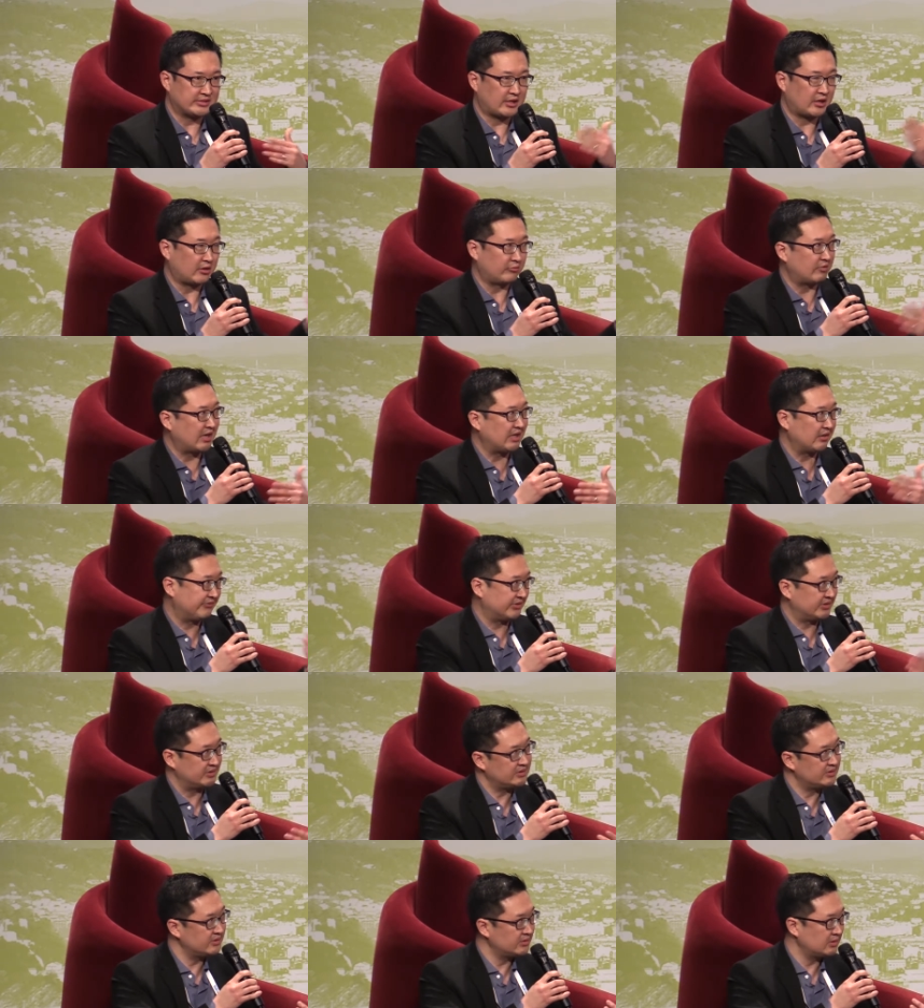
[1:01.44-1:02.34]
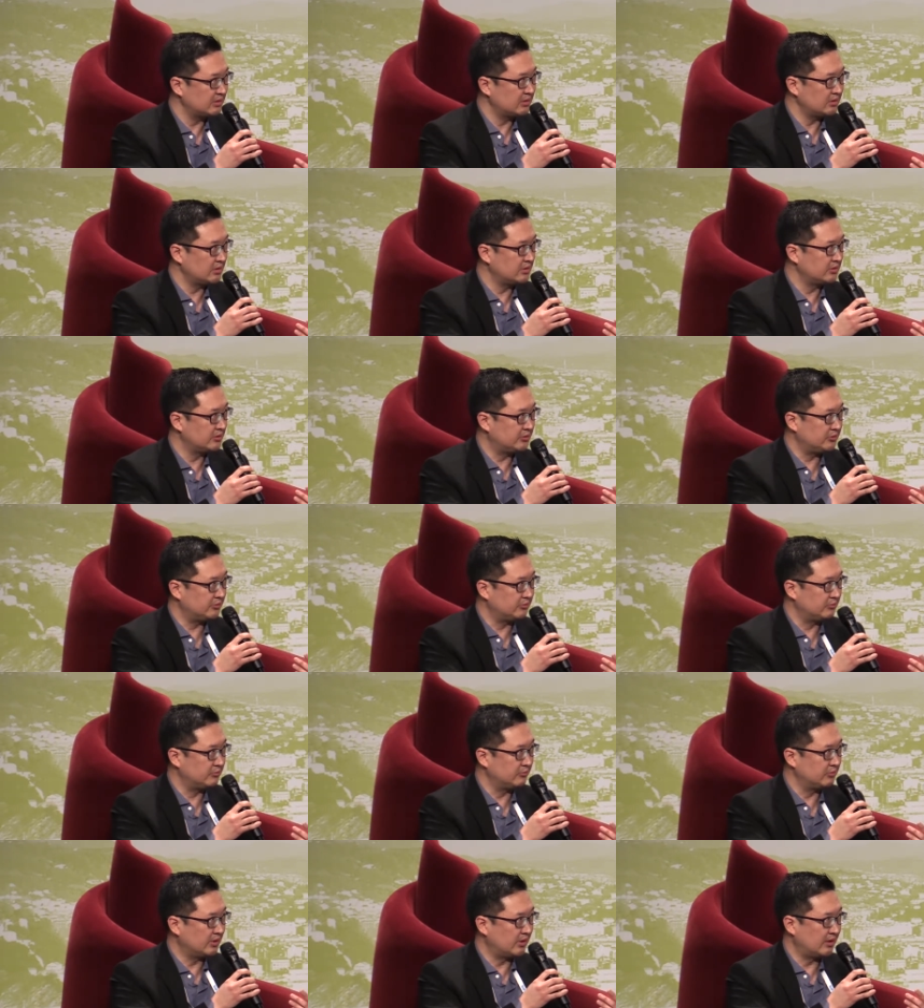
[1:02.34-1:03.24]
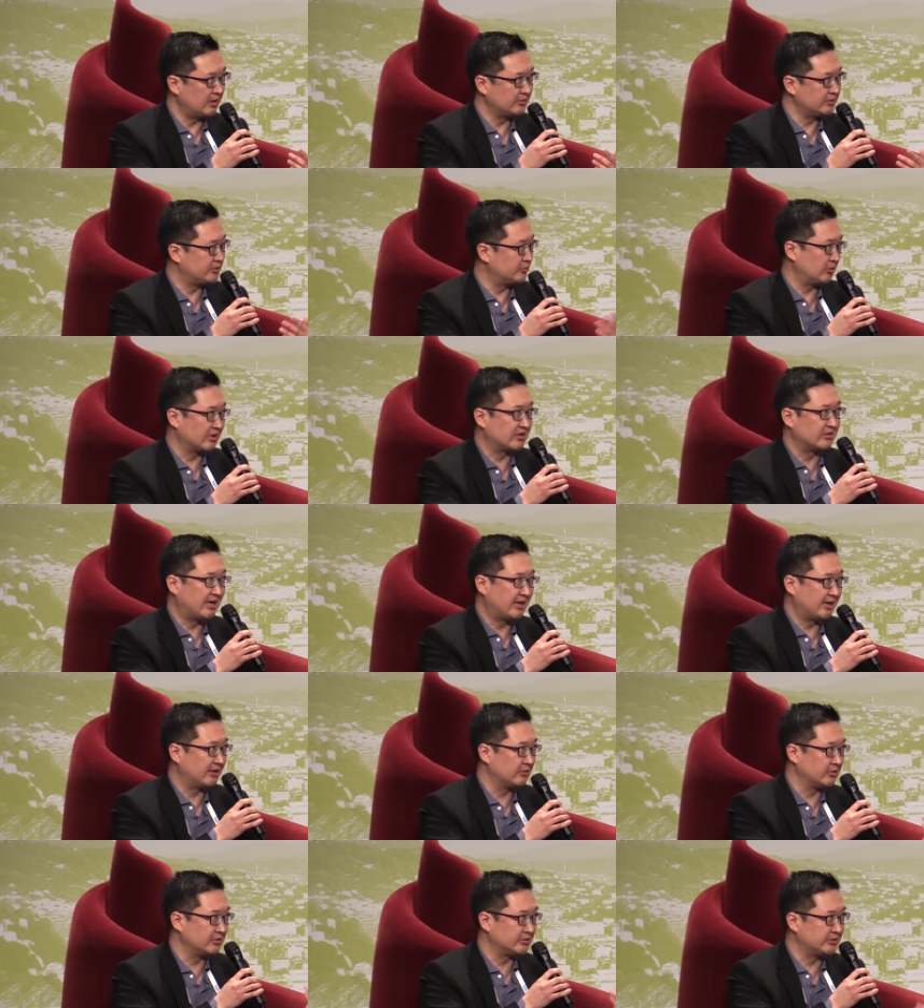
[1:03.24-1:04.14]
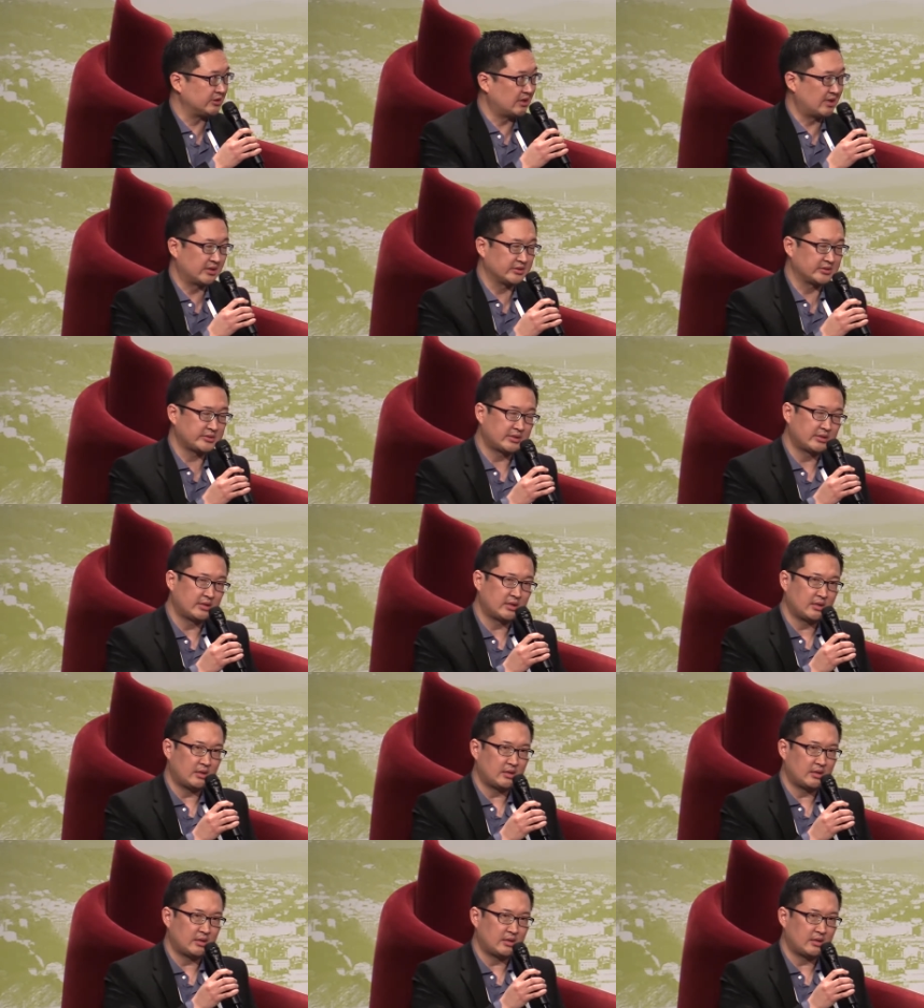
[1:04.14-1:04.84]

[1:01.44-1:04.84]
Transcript: that are relevant to a client or to us.